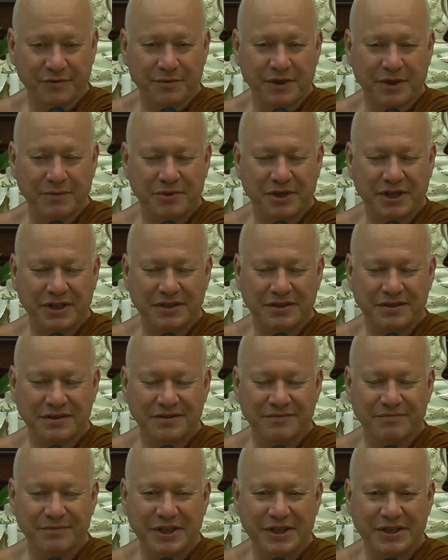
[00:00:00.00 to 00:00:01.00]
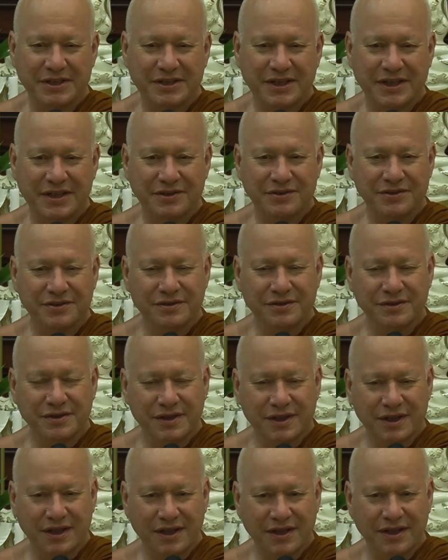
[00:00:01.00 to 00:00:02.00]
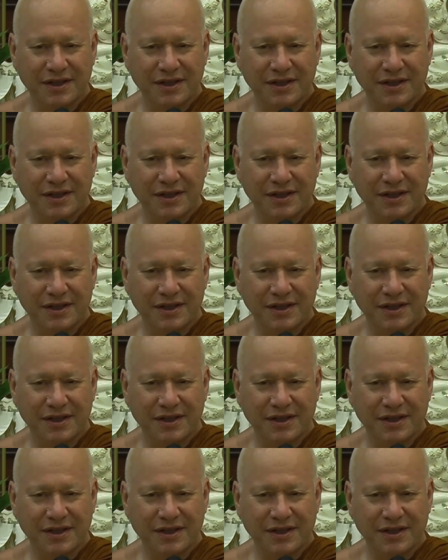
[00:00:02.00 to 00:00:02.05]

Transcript: our practice of meditation,